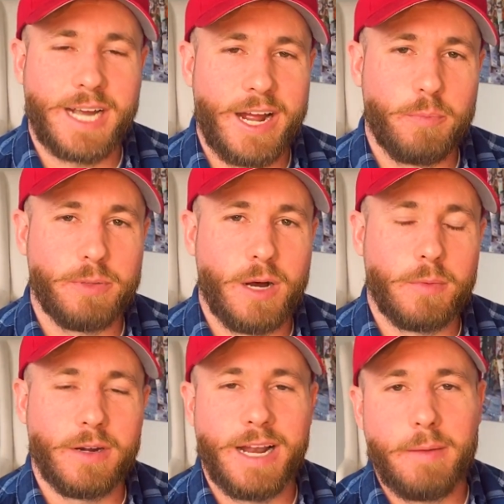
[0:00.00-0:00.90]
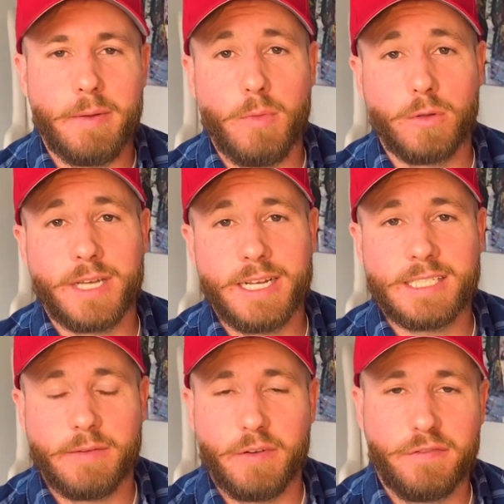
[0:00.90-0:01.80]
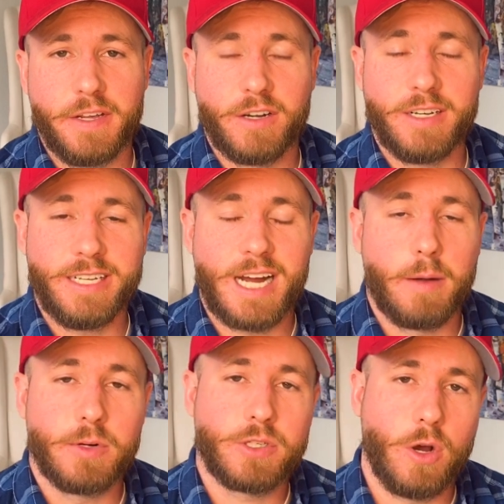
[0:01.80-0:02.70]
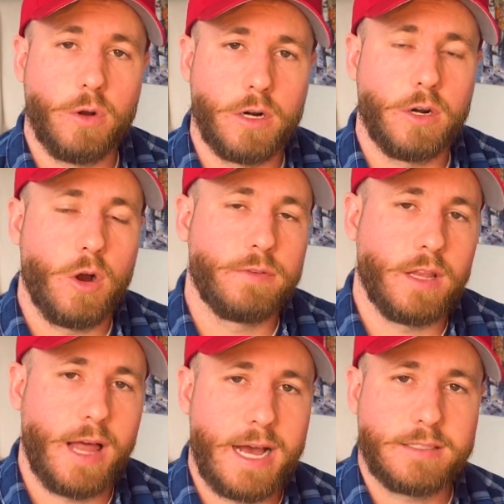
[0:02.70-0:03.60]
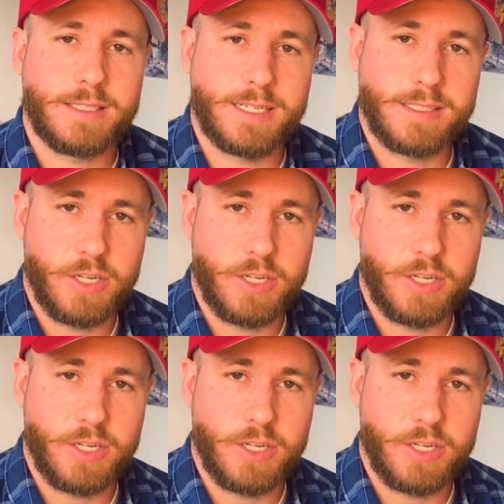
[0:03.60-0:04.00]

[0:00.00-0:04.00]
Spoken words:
Kyle Plummer, and I'm a multi-seven-figure e-commerce owner over the last 6